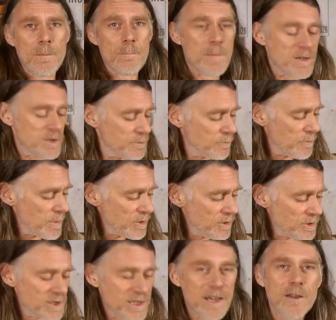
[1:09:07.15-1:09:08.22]
measure from the
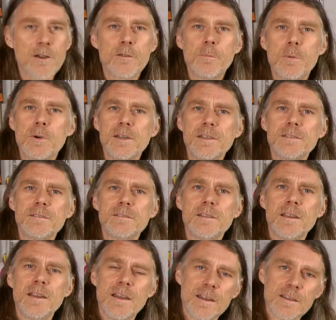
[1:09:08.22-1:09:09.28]
nut takeoff point
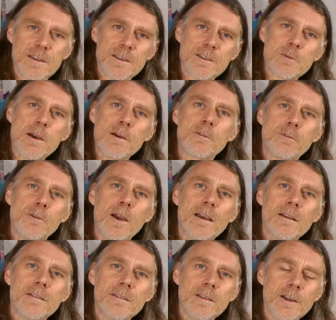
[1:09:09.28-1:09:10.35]
to the 12th fret
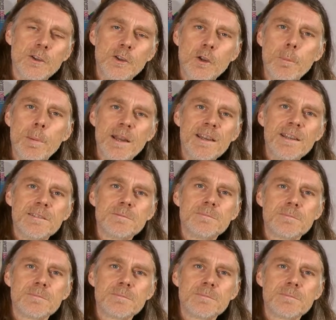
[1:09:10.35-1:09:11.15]
and double it.